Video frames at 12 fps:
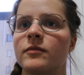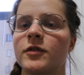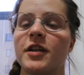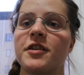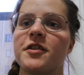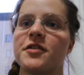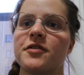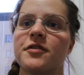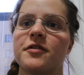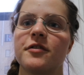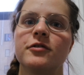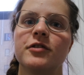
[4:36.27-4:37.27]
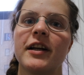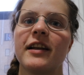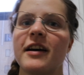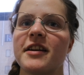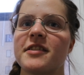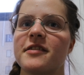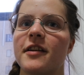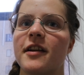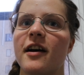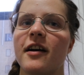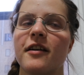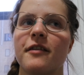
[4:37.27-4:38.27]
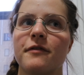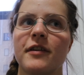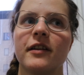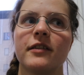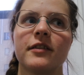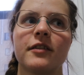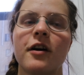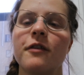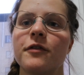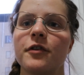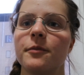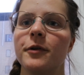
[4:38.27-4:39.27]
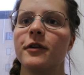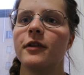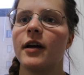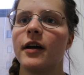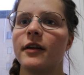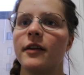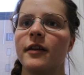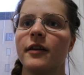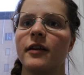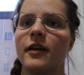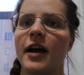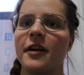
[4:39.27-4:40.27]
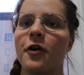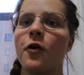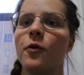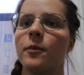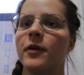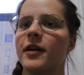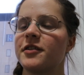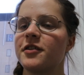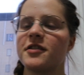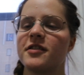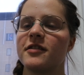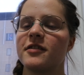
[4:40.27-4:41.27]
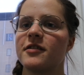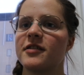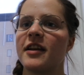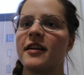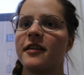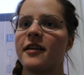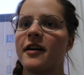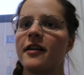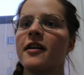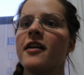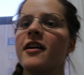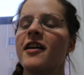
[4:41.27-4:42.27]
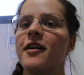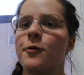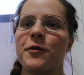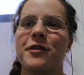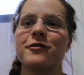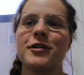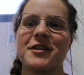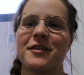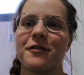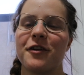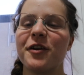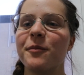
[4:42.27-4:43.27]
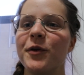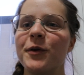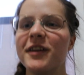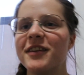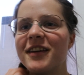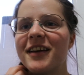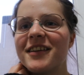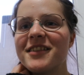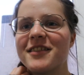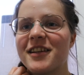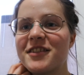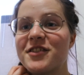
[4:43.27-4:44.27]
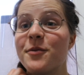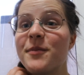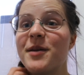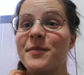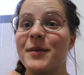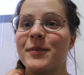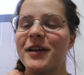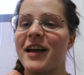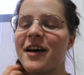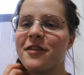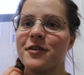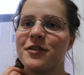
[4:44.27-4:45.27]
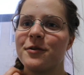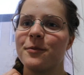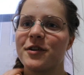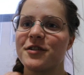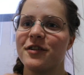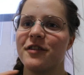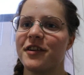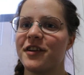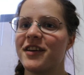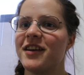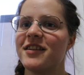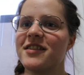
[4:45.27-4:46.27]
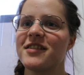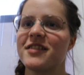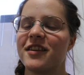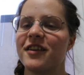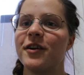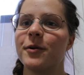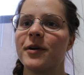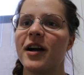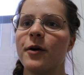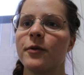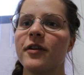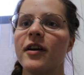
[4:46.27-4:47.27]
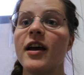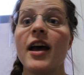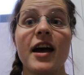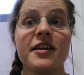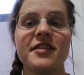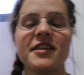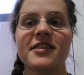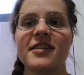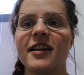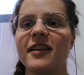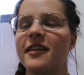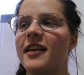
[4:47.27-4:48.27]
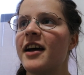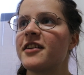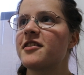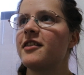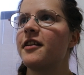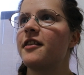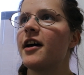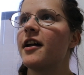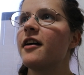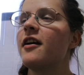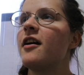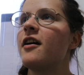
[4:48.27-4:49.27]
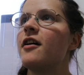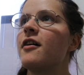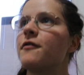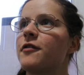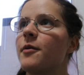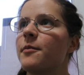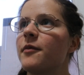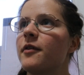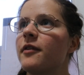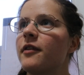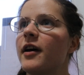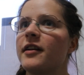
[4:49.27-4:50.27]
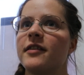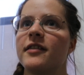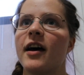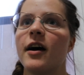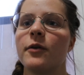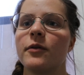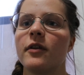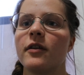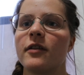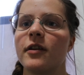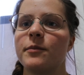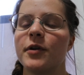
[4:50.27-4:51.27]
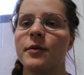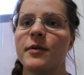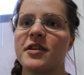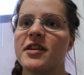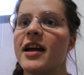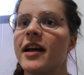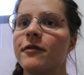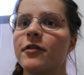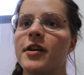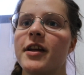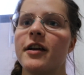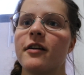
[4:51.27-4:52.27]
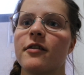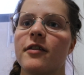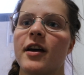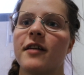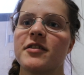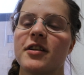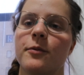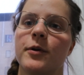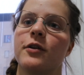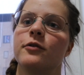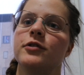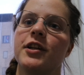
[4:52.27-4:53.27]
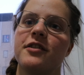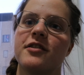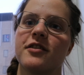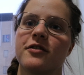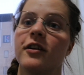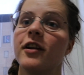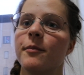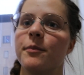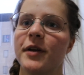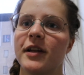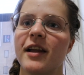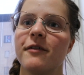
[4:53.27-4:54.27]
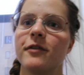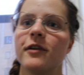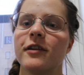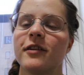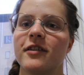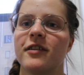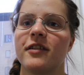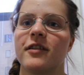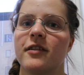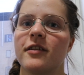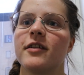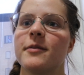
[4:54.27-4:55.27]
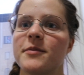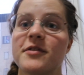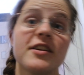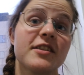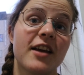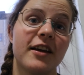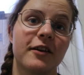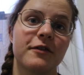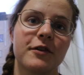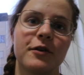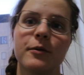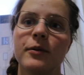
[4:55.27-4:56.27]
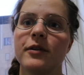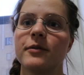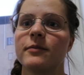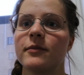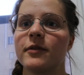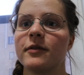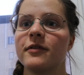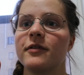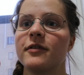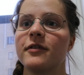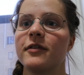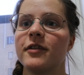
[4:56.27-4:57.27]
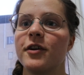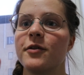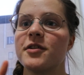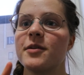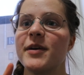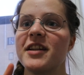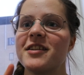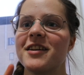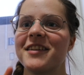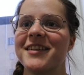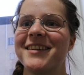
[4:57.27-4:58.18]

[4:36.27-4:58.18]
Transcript: So I just realized that I felt comfortable and at home, like just standing there with the rest of the community. Like so many people gathered to watch all the kids go around, and she said actually that from that town, that pretty much every year they have someone who reaches Olympic level. So that's kind of cool. Go Shibecha.